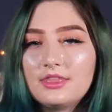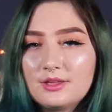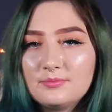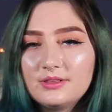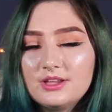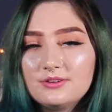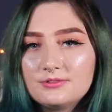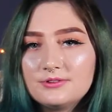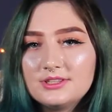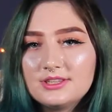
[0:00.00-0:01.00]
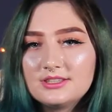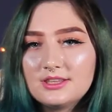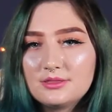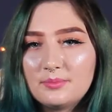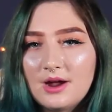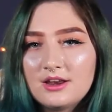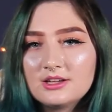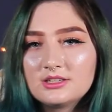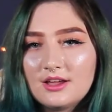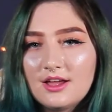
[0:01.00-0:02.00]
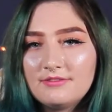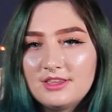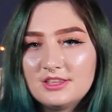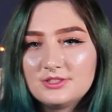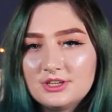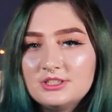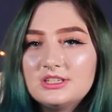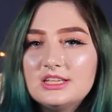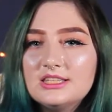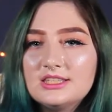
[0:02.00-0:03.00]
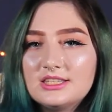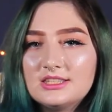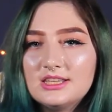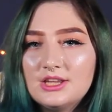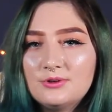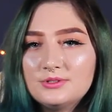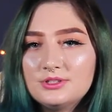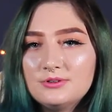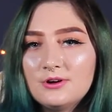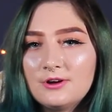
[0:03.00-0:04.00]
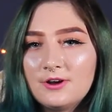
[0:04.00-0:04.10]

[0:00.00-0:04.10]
The complete rule says that the product of the uncertainties is equal to or